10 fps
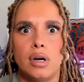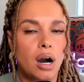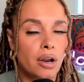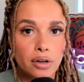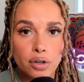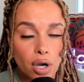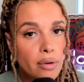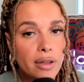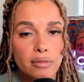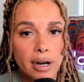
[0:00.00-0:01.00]
Are there
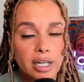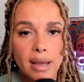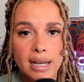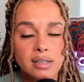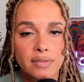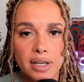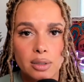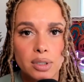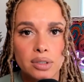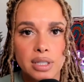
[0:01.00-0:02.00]
no other running backs
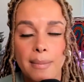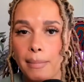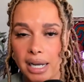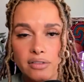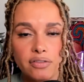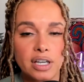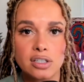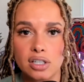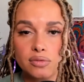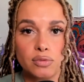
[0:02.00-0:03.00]
available that might fit
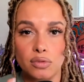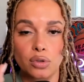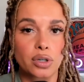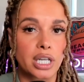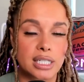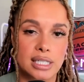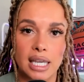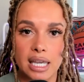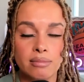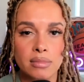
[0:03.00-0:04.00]
this glorious
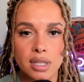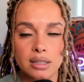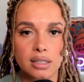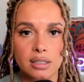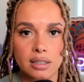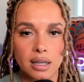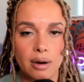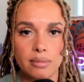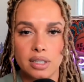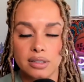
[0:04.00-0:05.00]
scheme that the
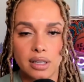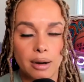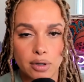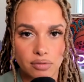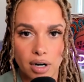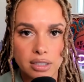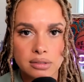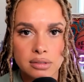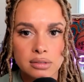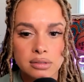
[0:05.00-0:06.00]
Cowboys run?
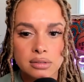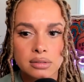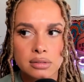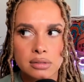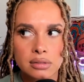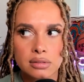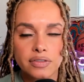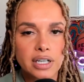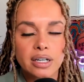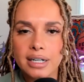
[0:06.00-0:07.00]

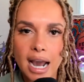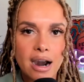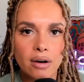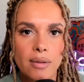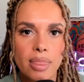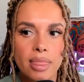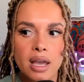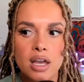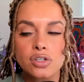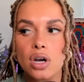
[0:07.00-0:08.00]
Figure it out.
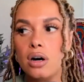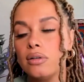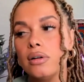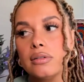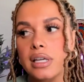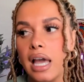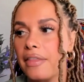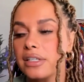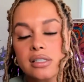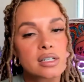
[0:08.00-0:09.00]
So, yeah,
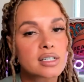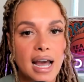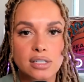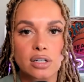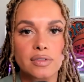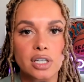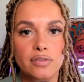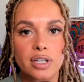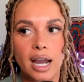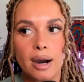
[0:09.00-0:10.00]
this is a disaster of a year
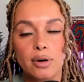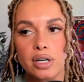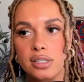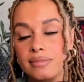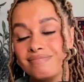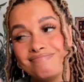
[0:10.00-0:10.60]
for the Cowboys.